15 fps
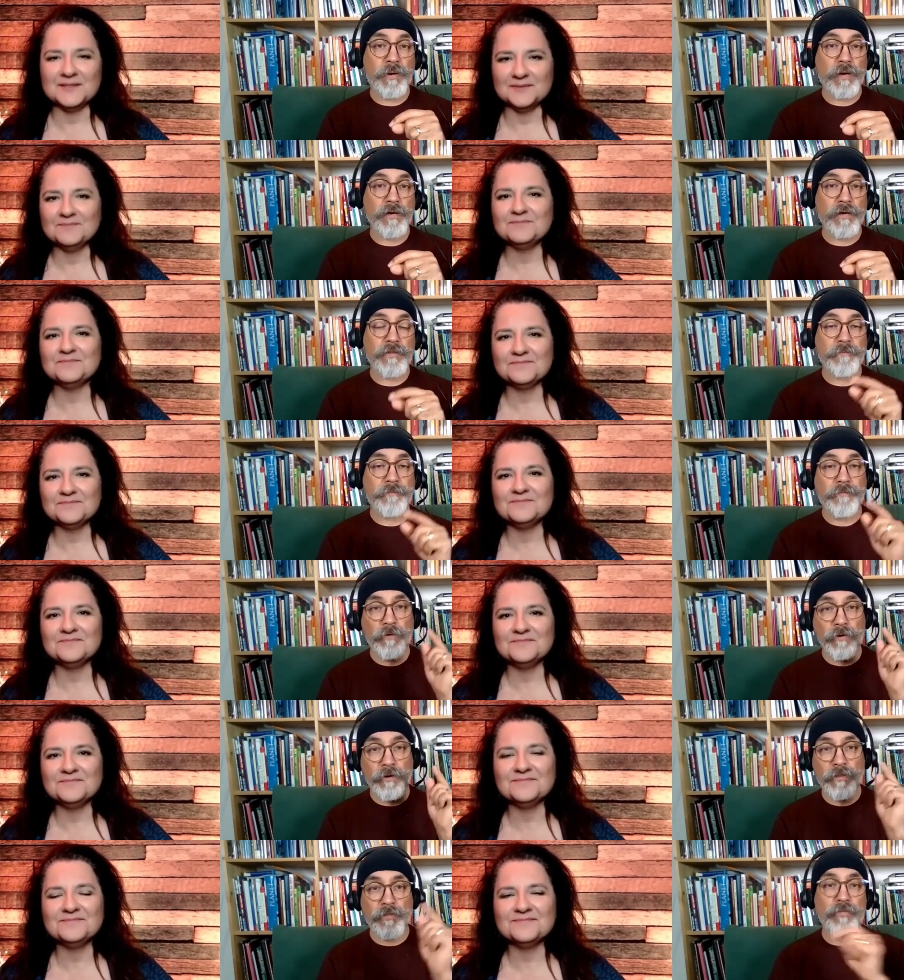Speaker 1: box
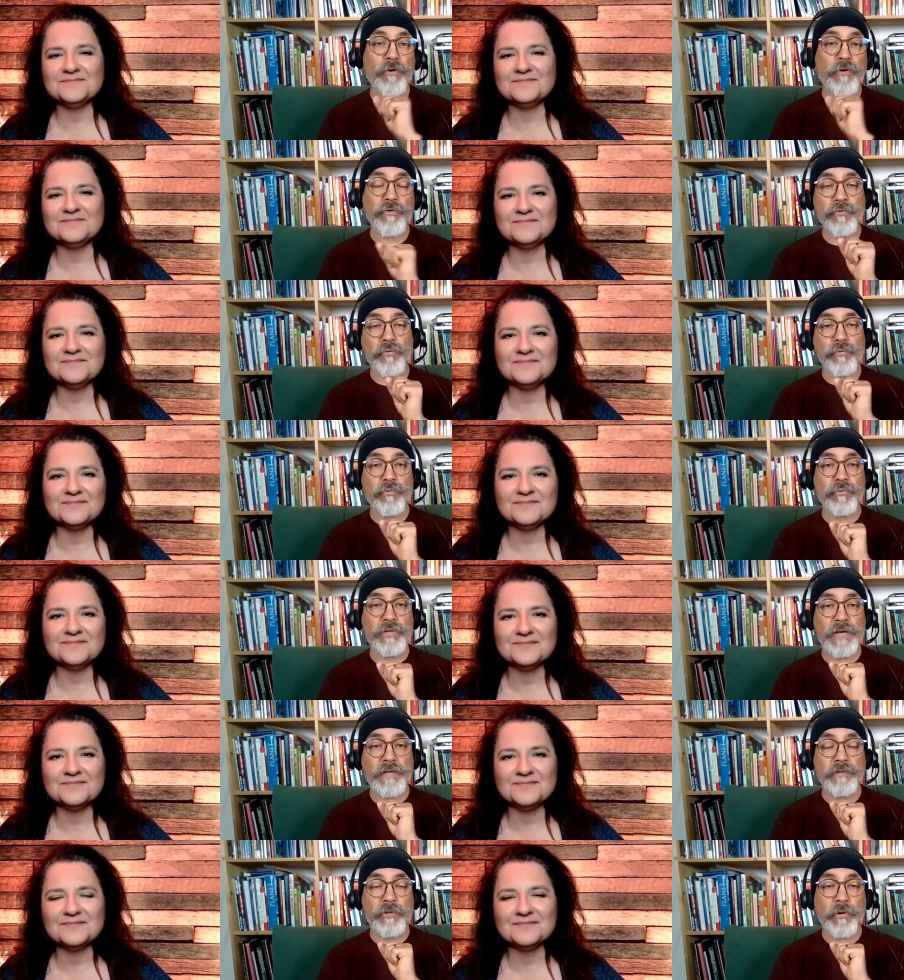for those who do
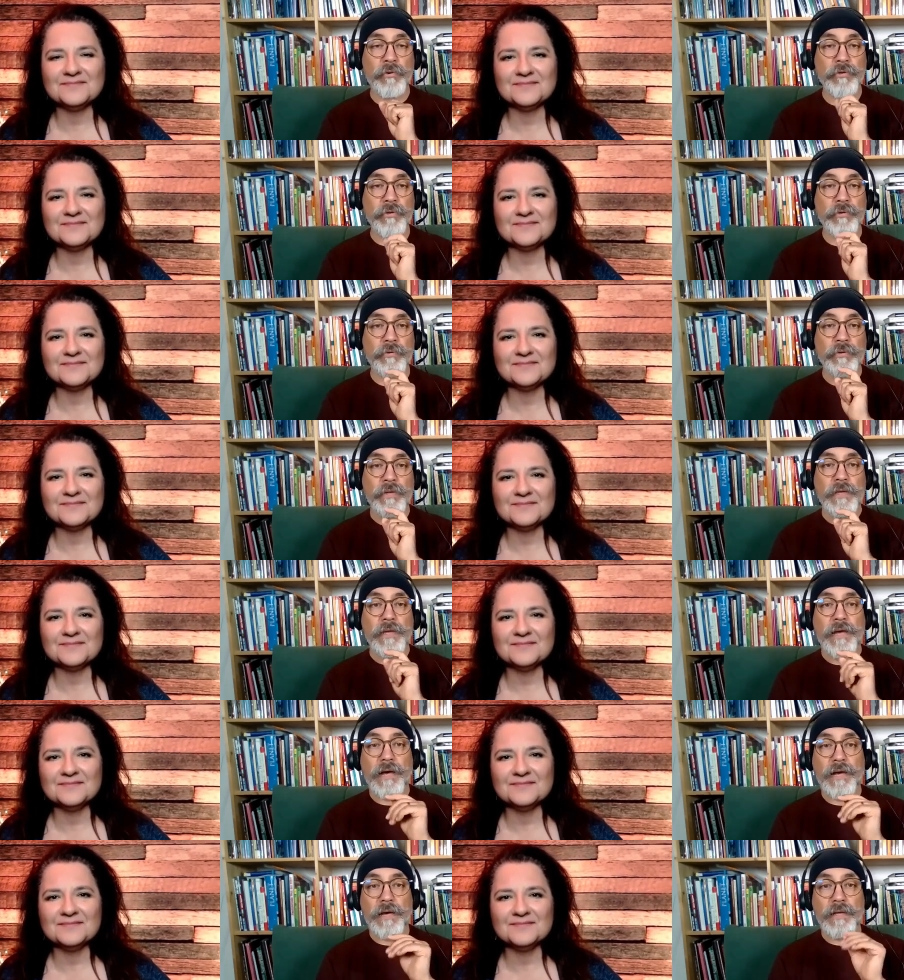not know you
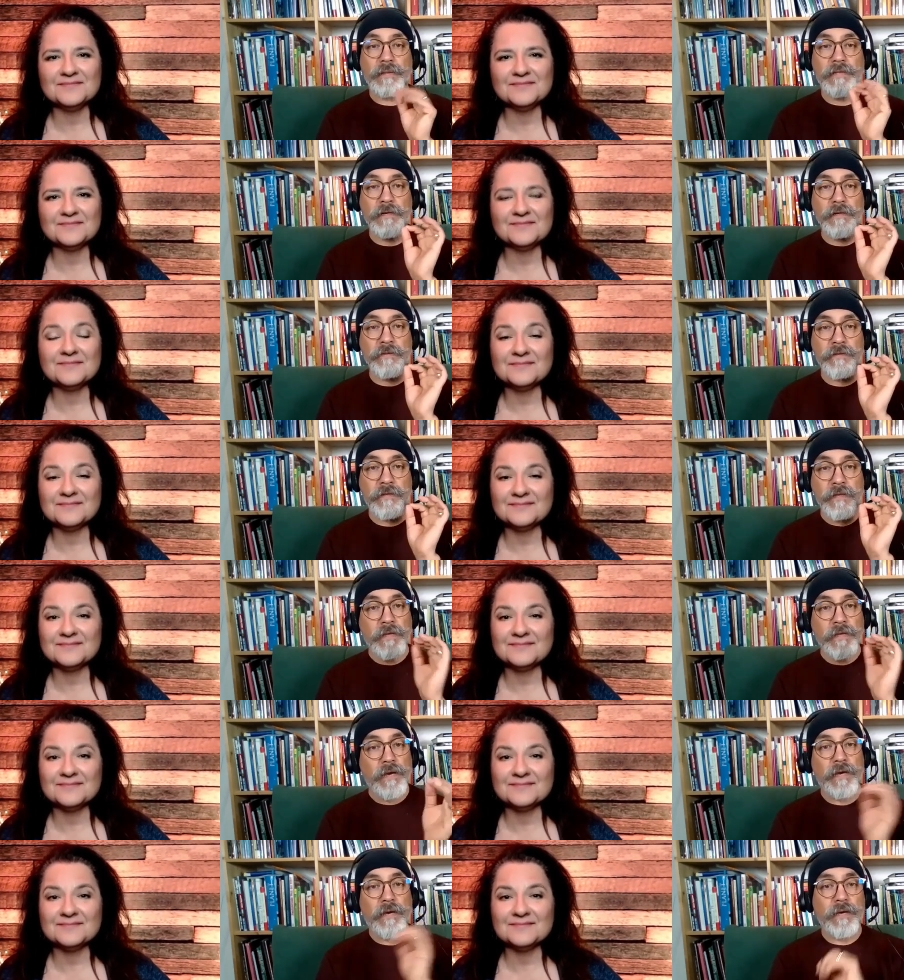uh, tell us
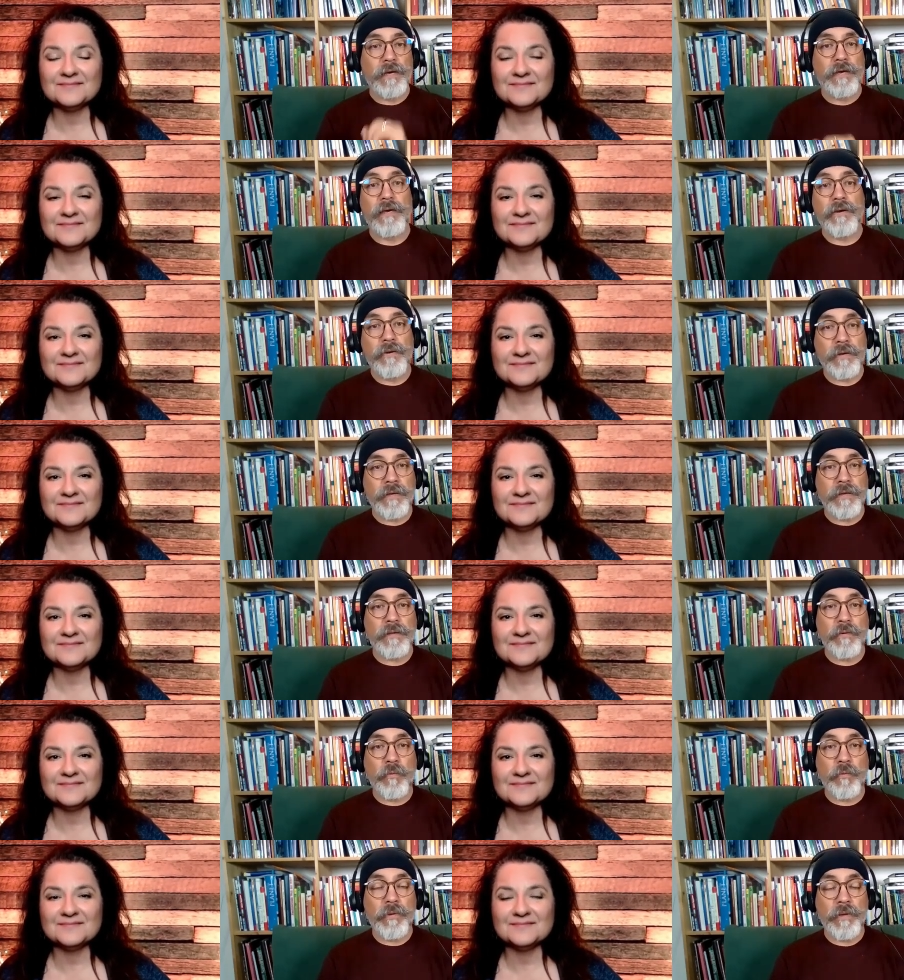uh,
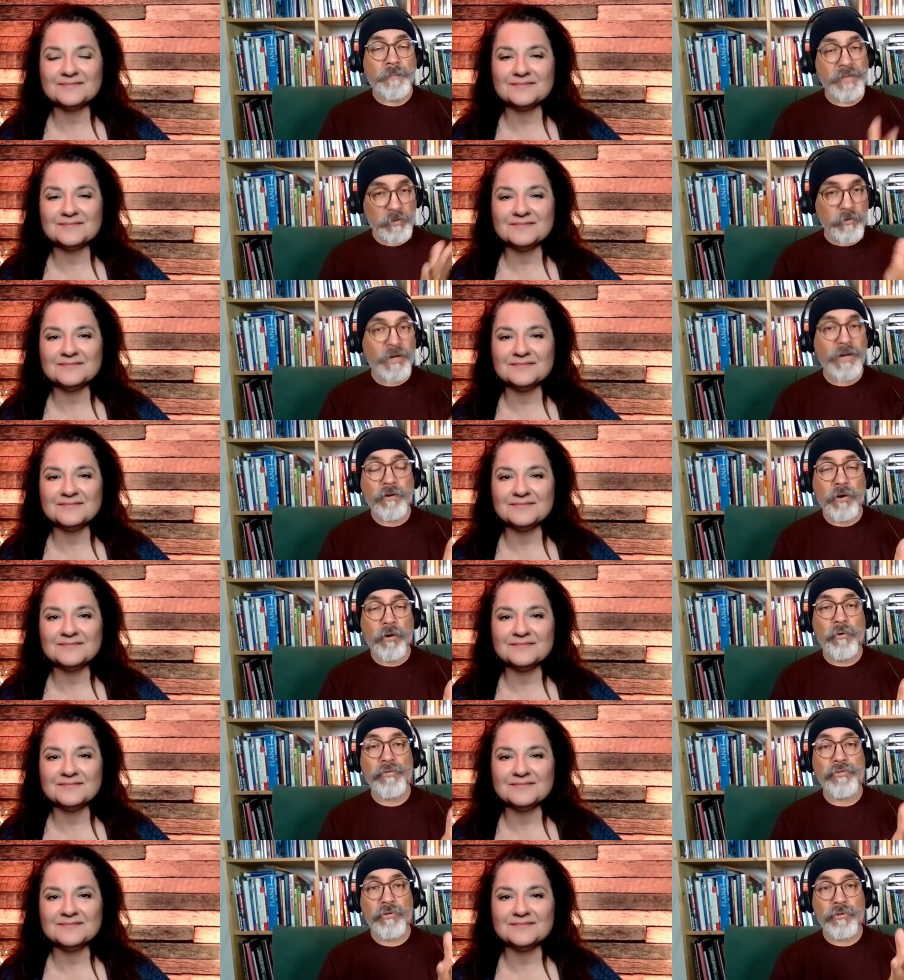i mean you're a
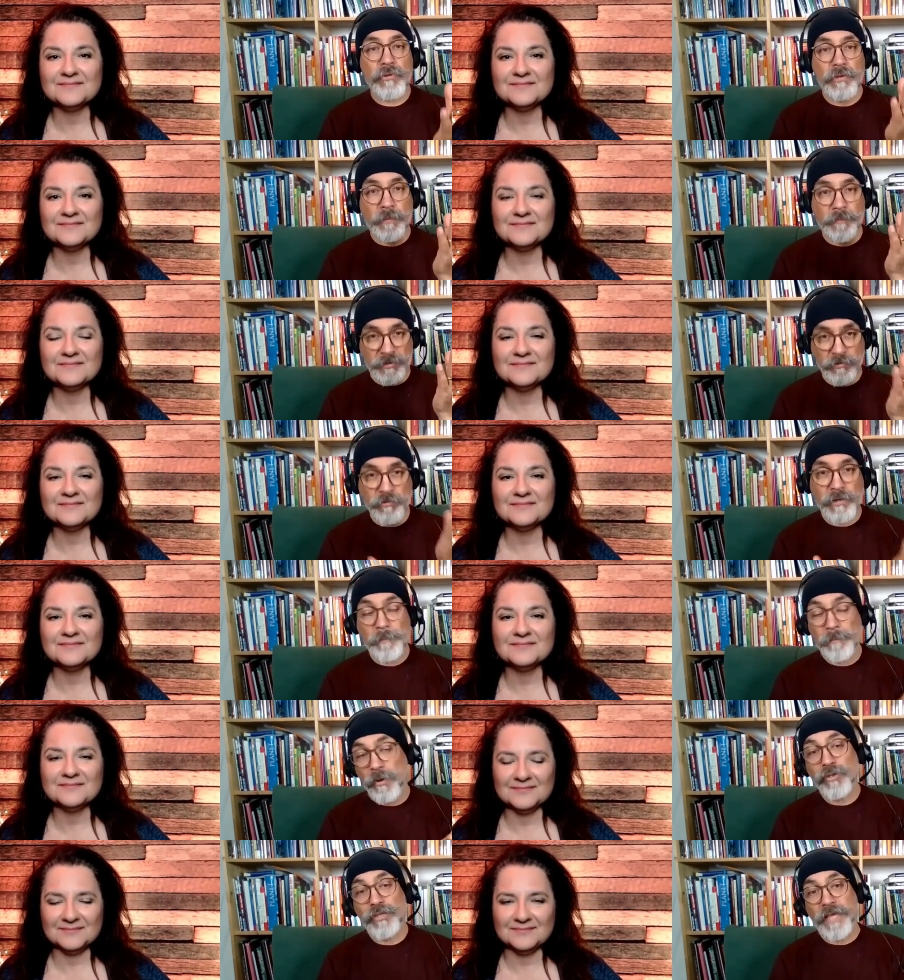coach i mean you're a
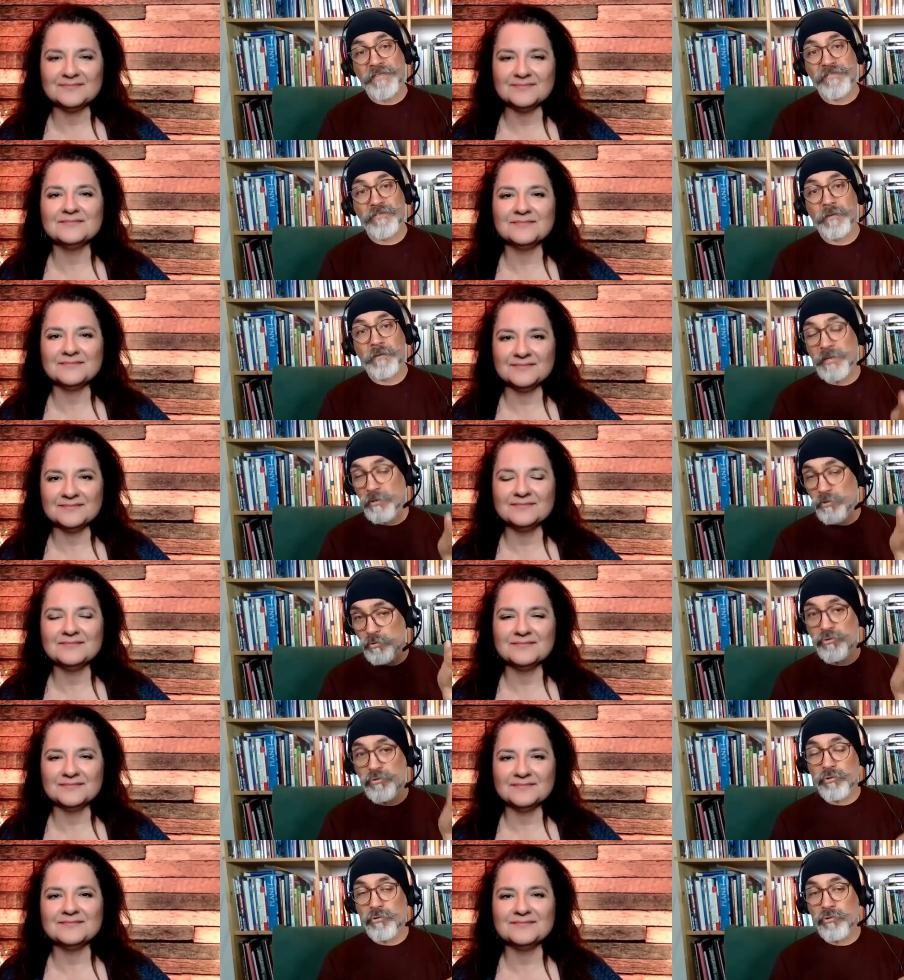podcaster but you
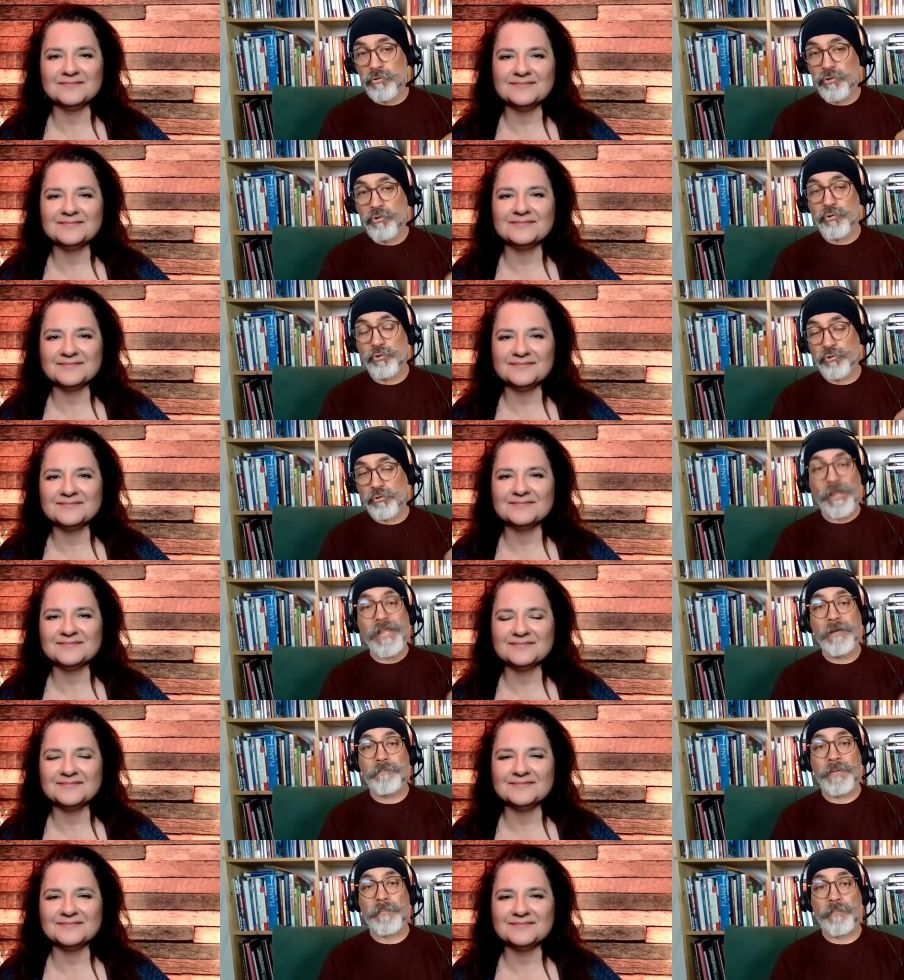you
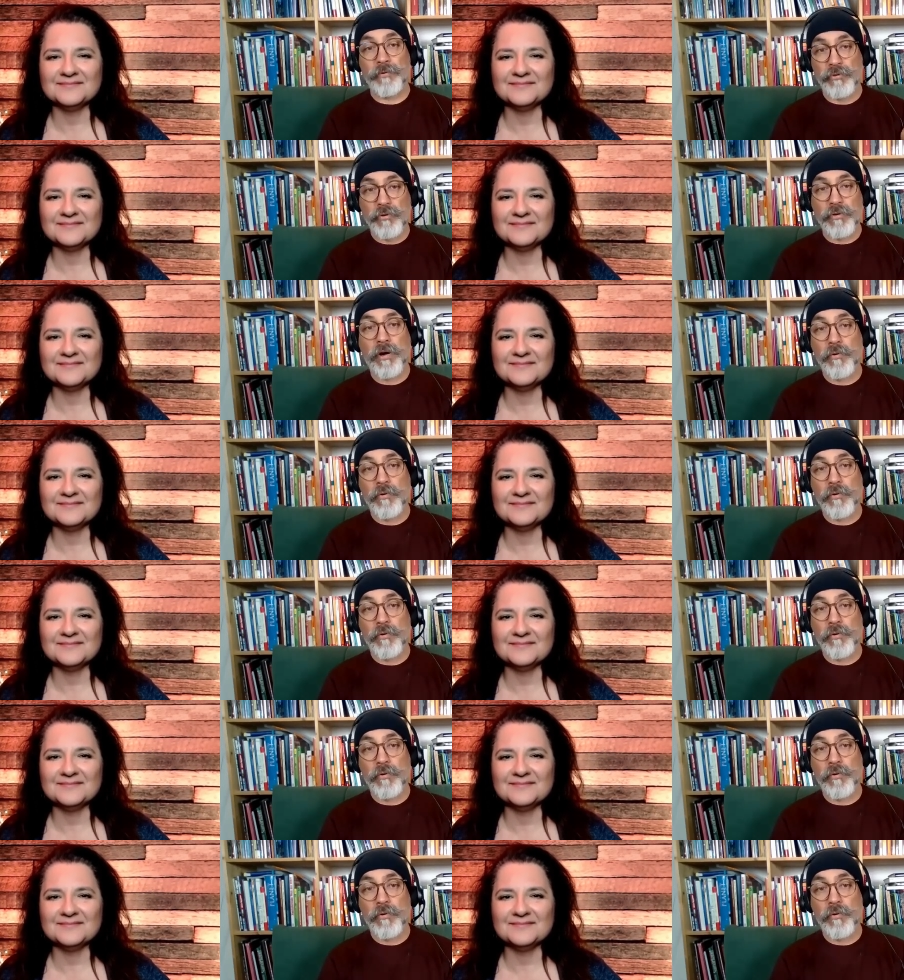train people you